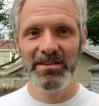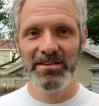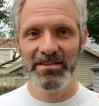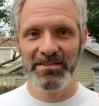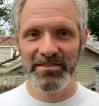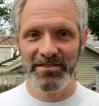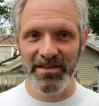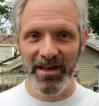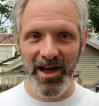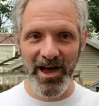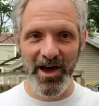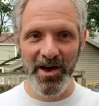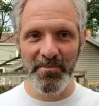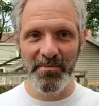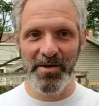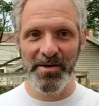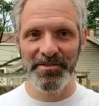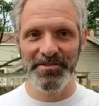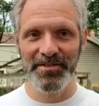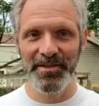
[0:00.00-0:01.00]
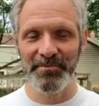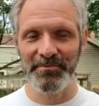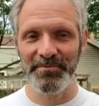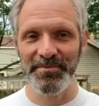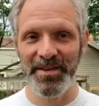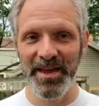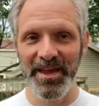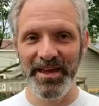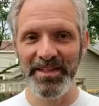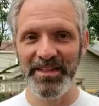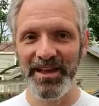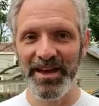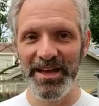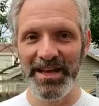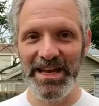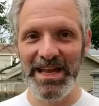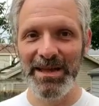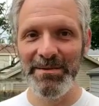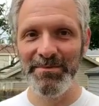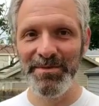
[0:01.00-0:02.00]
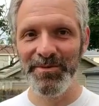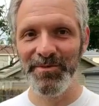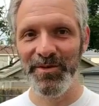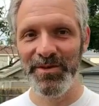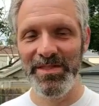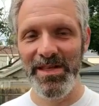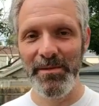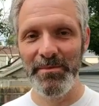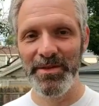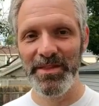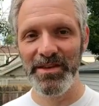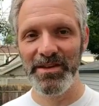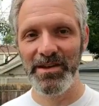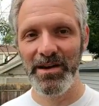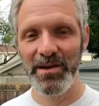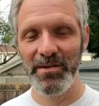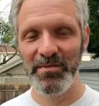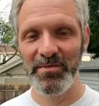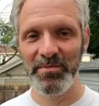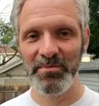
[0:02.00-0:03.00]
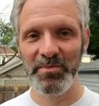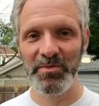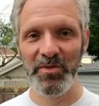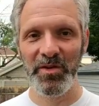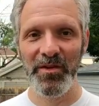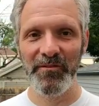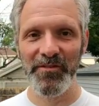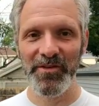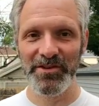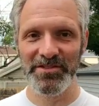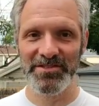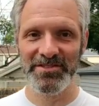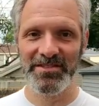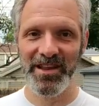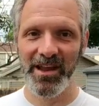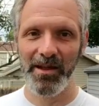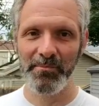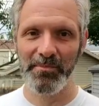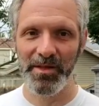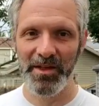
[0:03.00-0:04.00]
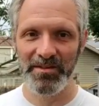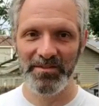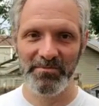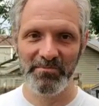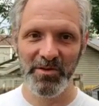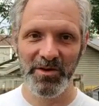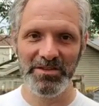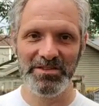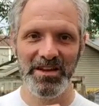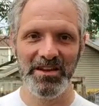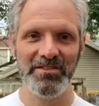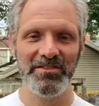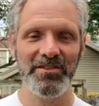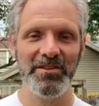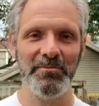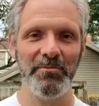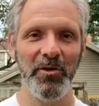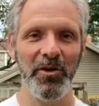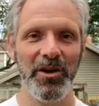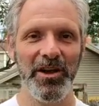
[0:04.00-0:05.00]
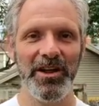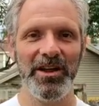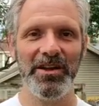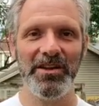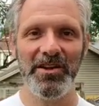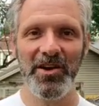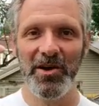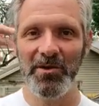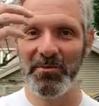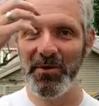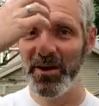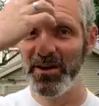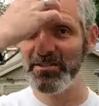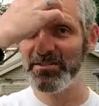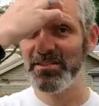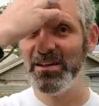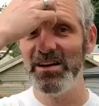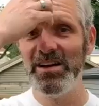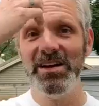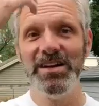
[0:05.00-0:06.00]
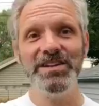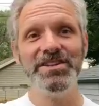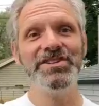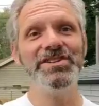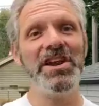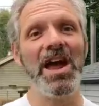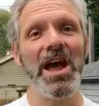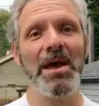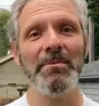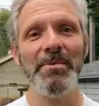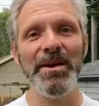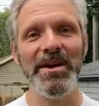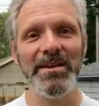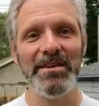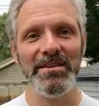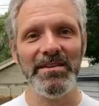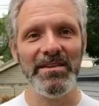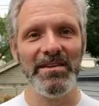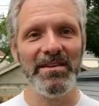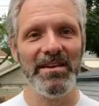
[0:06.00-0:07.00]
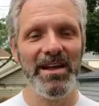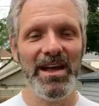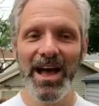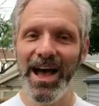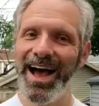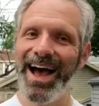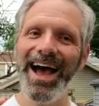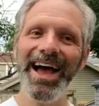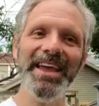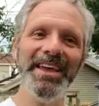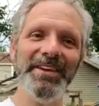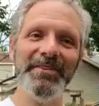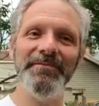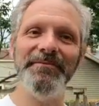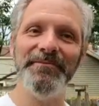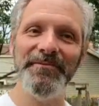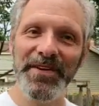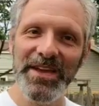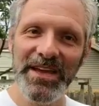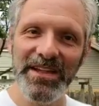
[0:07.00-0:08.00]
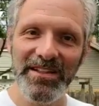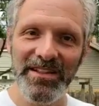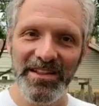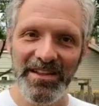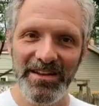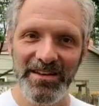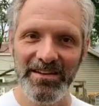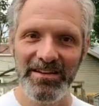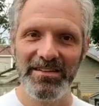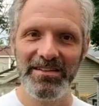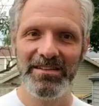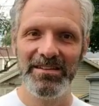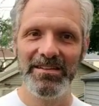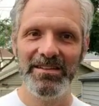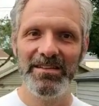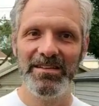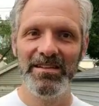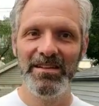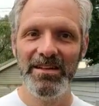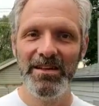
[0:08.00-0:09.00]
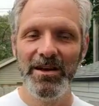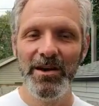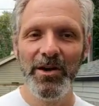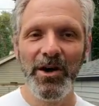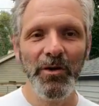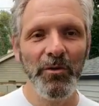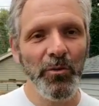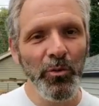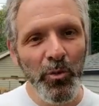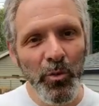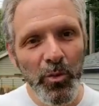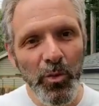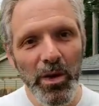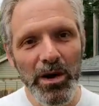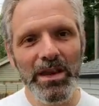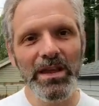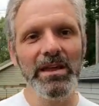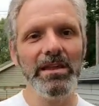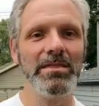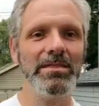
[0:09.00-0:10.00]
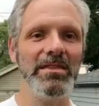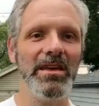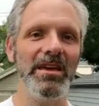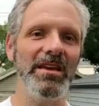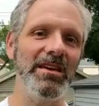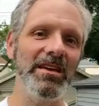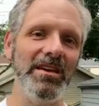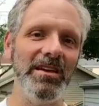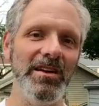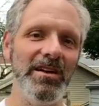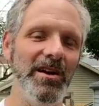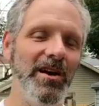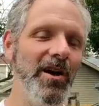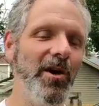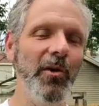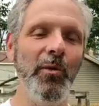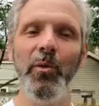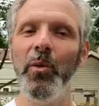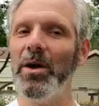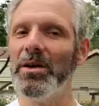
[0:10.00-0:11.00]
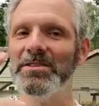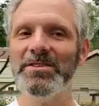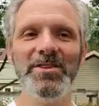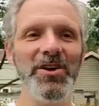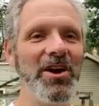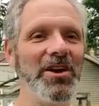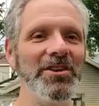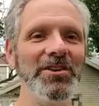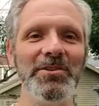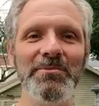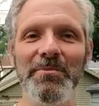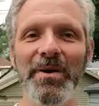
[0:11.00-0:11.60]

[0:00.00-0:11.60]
some daylight in between them and the Cubs, between first and second place. Mort says, good morning and go Bucks. Chime in. How you feeling? What are you thinking? What's on your